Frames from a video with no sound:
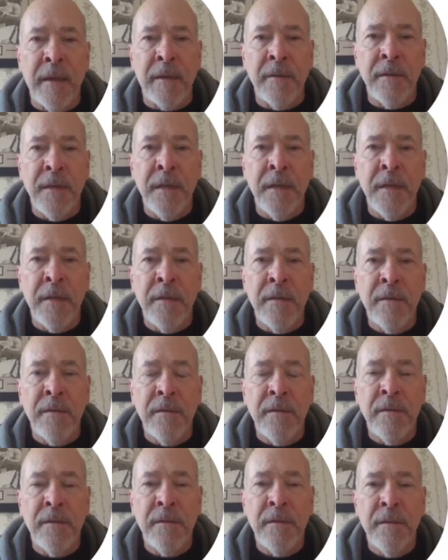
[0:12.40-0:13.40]
Act 8,
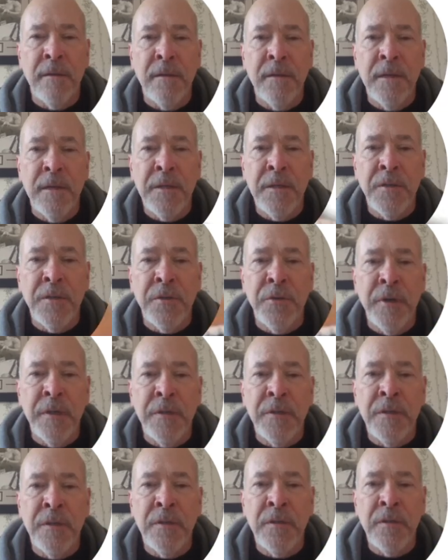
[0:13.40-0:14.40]

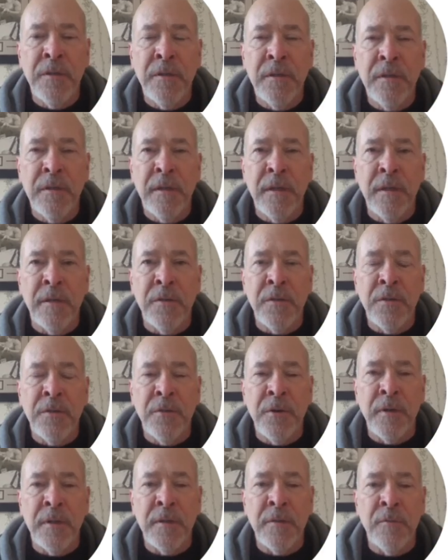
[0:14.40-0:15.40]
hysteresis and
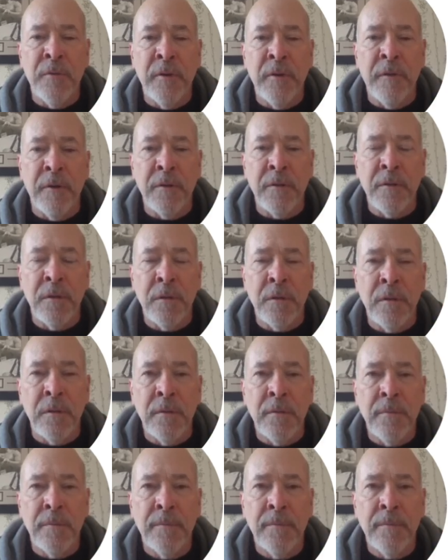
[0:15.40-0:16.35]
stress reversal.